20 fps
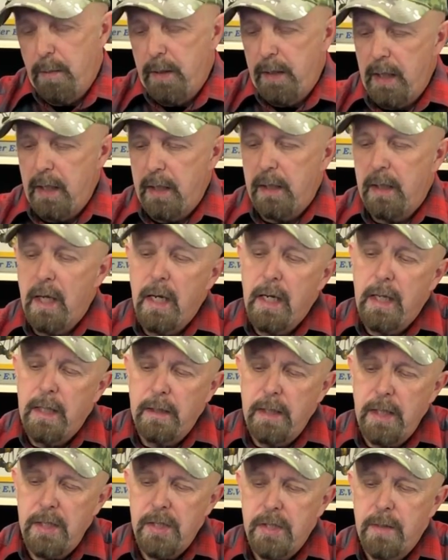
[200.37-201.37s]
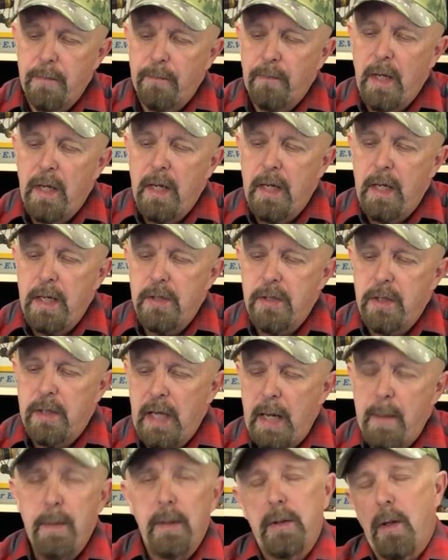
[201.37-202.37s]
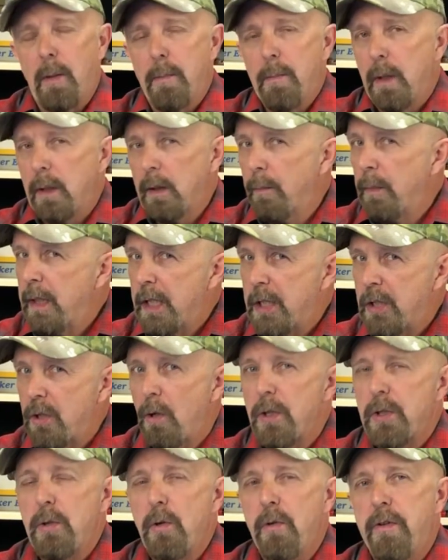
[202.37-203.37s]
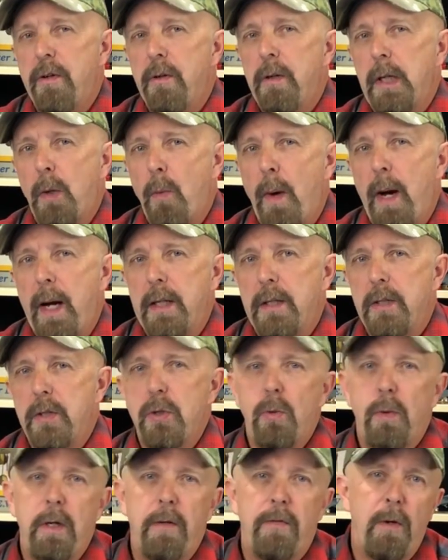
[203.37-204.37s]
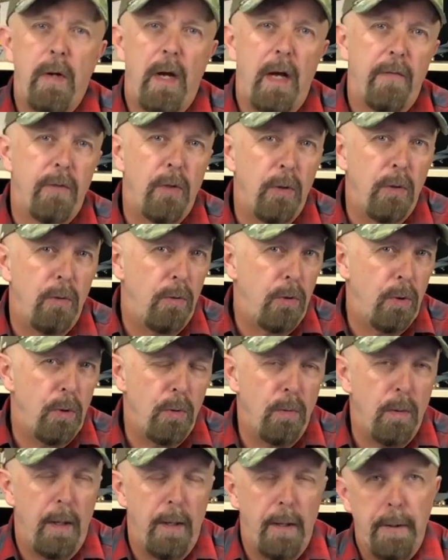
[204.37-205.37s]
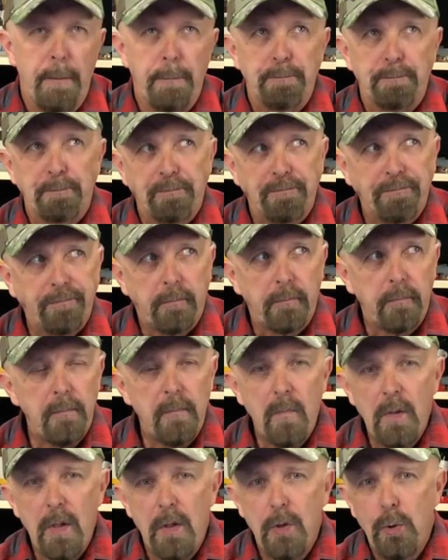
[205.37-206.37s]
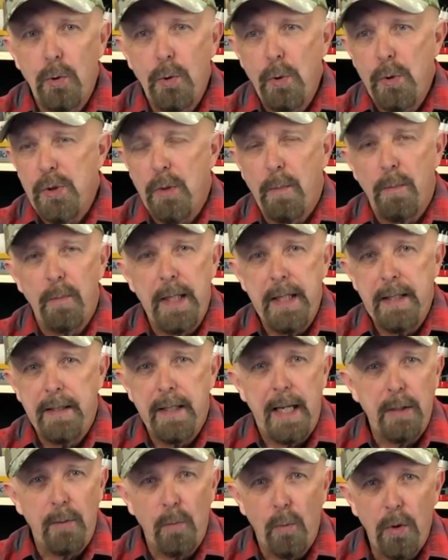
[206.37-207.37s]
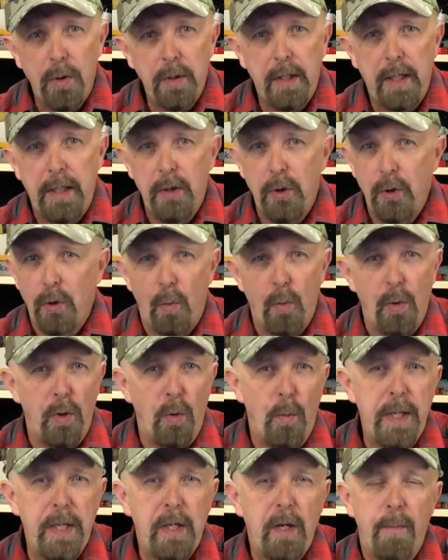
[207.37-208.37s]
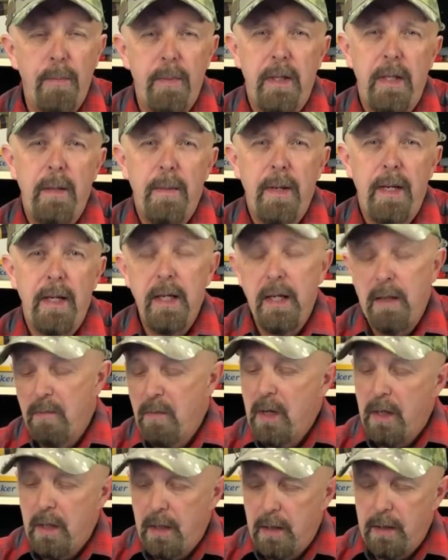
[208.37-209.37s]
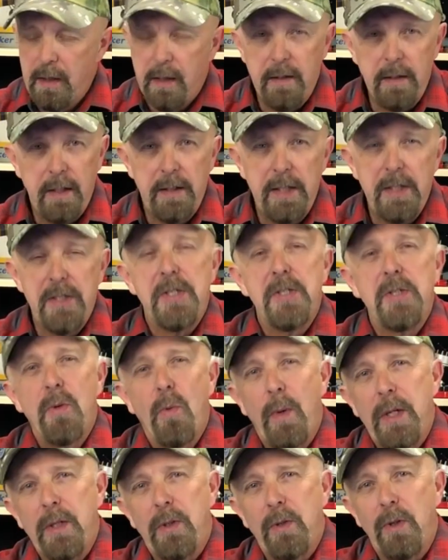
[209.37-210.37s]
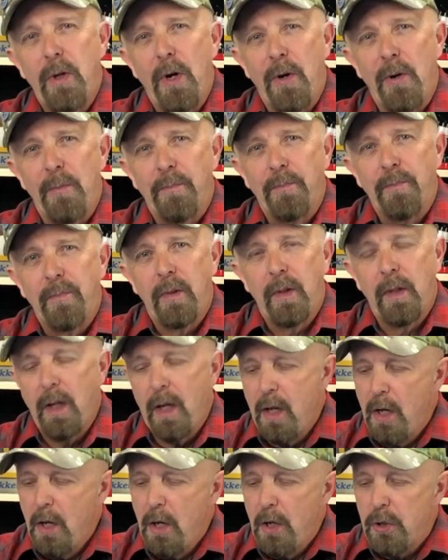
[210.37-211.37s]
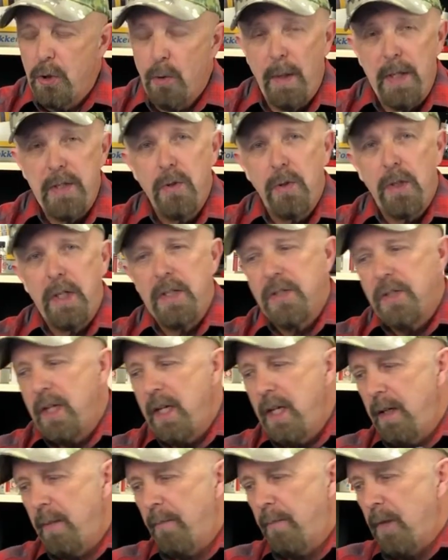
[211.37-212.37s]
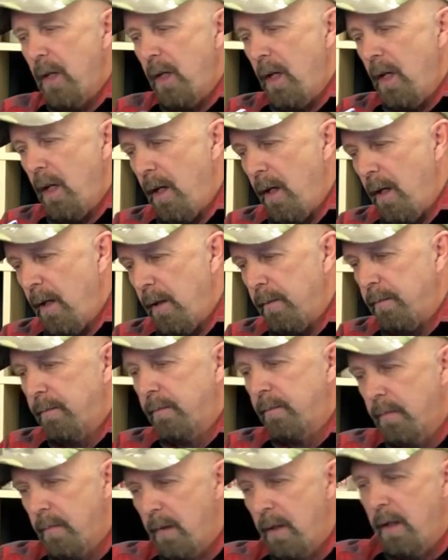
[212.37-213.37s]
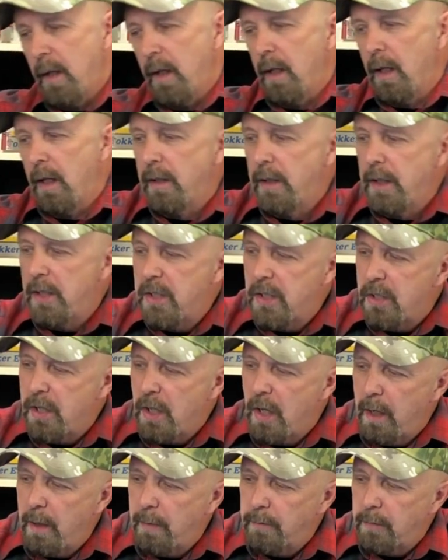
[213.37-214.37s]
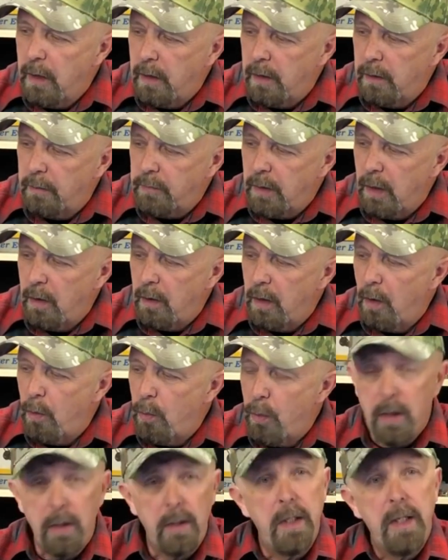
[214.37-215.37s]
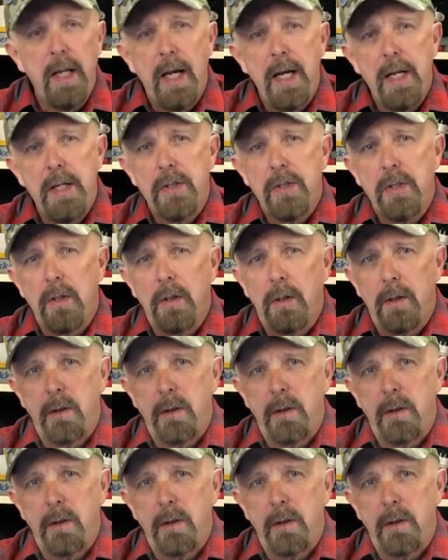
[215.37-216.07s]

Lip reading: in the beginning, this is a tabletop model, but it's also very quiet. So if you have to do some late night work and you don't want to wake up anybody, then this is the way to go. So as you can see, this is a really nice